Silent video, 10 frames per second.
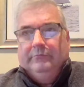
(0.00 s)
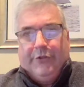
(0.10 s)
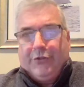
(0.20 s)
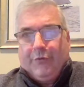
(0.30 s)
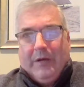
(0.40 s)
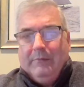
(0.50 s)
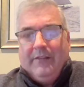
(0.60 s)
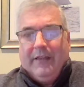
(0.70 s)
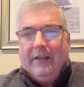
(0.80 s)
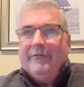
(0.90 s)

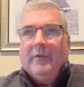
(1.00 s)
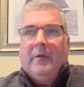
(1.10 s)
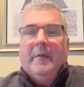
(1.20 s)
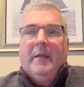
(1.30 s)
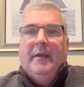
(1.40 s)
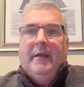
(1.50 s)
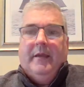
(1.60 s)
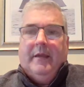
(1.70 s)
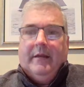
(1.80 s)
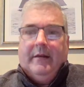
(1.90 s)
extremely thankful.
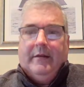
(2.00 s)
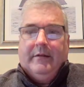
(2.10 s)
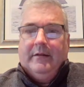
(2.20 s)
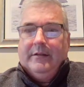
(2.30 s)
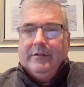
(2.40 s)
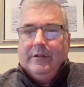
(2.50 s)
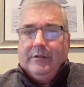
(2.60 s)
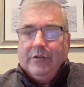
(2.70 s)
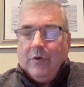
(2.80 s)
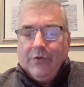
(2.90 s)
And it, it
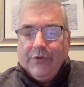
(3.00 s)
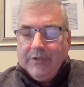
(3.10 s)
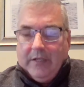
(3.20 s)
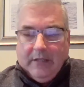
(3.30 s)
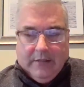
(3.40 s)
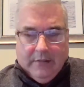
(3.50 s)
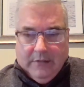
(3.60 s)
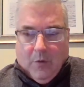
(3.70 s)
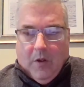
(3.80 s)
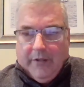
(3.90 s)
just goes to say the,
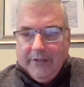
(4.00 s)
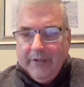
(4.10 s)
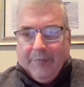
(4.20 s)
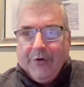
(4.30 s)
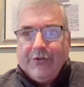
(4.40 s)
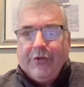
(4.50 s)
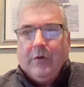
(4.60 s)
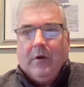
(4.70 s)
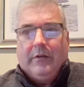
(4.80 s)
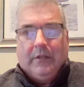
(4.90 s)
the quality of person
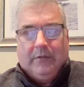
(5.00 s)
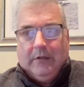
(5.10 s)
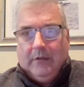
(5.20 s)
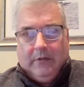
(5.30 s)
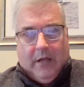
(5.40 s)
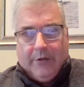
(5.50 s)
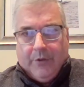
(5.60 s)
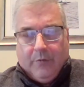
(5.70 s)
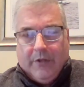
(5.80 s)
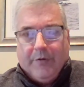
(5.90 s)
you are, the, the, how
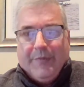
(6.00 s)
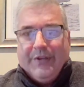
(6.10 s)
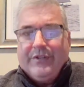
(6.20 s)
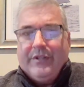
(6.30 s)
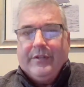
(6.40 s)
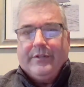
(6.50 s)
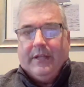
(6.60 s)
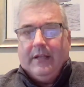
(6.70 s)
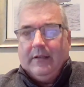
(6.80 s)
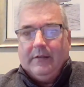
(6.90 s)
you run your business,
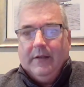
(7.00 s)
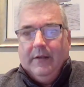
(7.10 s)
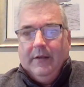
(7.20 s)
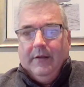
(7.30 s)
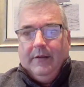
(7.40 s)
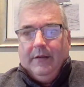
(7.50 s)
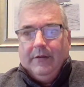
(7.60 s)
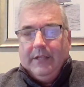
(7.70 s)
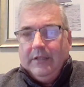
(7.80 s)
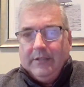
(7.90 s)
and you
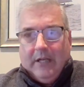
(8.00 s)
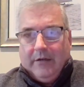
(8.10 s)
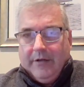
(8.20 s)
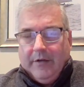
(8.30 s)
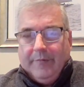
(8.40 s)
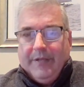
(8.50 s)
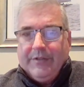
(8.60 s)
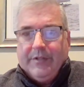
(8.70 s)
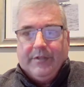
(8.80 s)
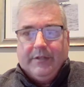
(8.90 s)
know the integrity of your
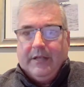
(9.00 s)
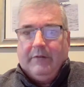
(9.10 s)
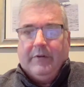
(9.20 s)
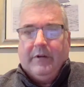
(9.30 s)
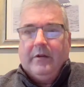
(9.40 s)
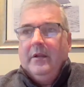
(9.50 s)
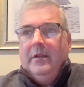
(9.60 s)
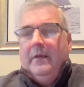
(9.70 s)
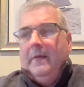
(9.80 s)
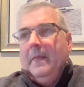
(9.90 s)
business. Never
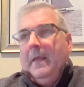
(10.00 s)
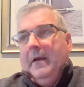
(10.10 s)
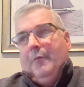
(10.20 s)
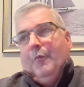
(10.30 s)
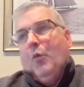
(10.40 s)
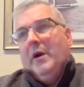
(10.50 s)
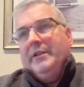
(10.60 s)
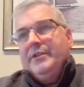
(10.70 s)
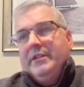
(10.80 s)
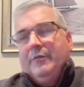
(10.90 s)

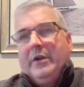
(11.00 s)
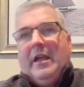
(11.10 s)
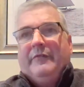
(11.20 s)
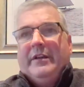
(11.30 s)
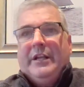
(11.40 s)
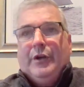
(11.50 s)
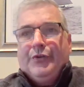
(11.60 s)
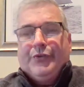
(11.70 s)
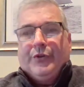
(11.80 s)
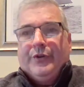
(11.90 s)
once did we have any
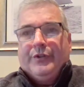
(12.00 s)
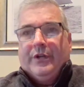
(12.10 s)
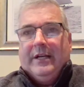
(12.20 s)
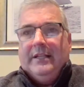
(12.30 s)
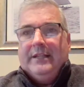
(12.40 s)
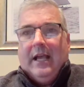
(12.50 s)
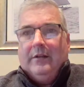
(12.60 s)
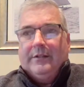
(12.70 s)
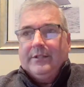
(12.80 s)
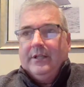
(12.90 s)
concerns or any
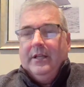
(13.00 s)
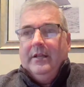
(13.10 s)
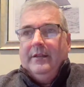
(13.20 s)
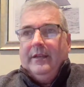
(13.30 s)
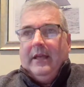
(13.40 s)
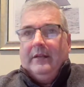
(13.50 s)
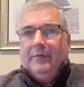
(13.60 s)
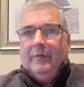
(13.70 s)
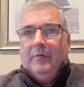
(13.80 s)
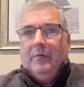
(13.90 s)
doubt that
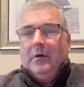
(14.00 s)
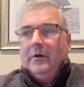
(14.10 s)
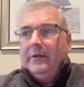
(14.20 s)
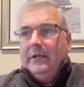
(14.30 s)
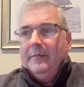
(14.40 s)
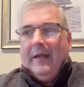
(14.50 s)
we were in a